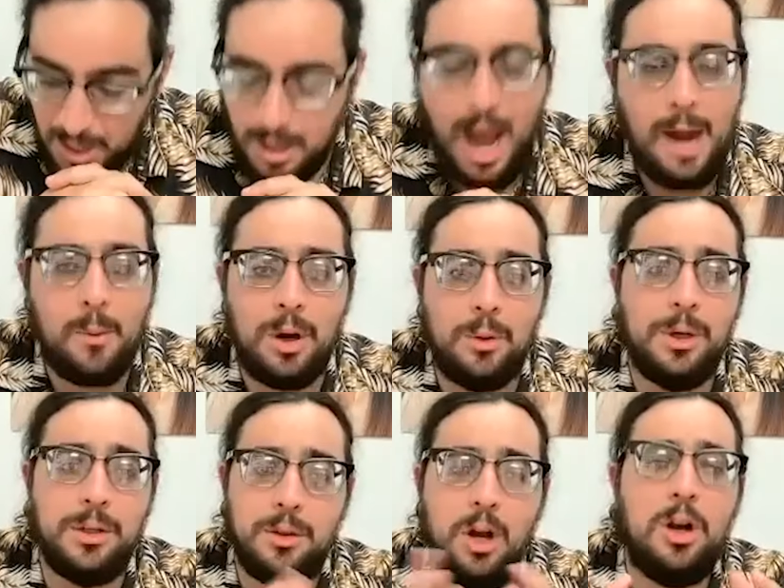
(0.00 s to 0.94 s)
eyewear
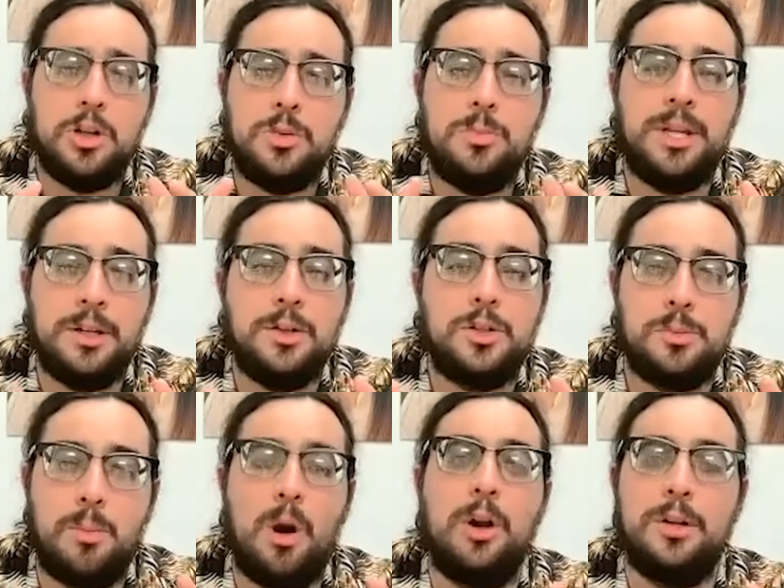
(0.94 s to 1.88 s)
writ large being a
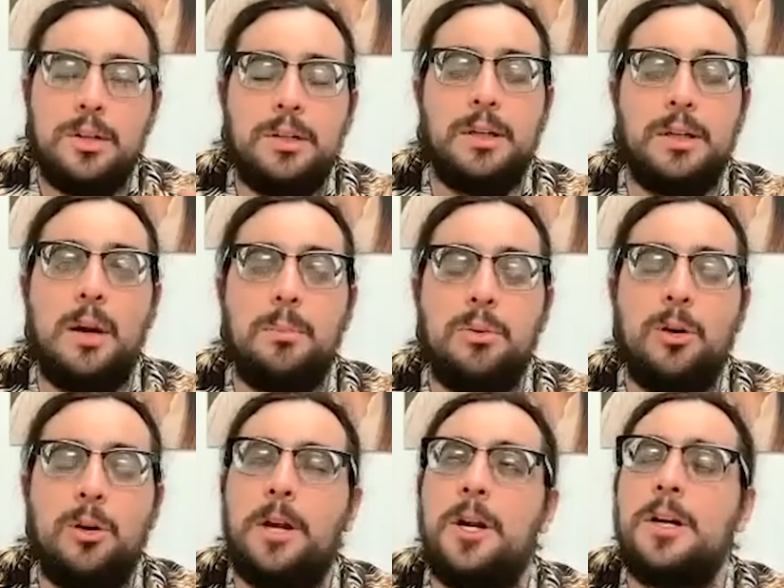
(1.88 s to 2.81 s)
smart uh,
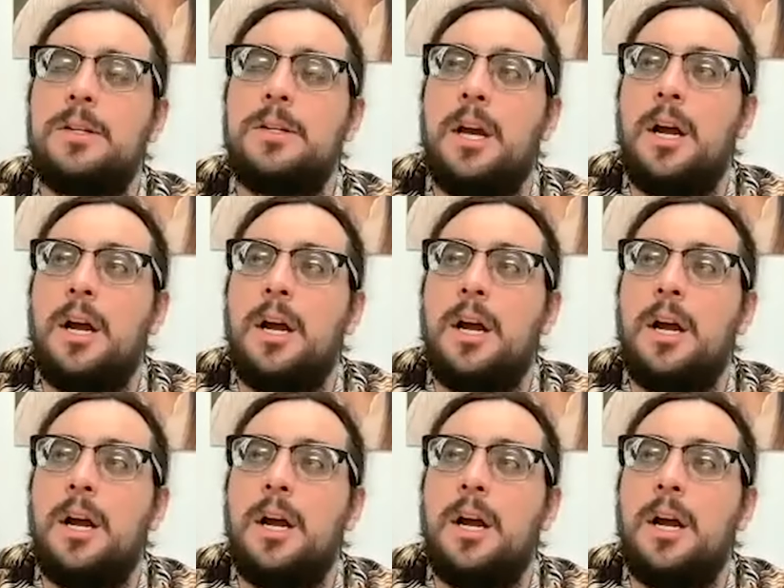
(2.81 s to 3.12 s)
product.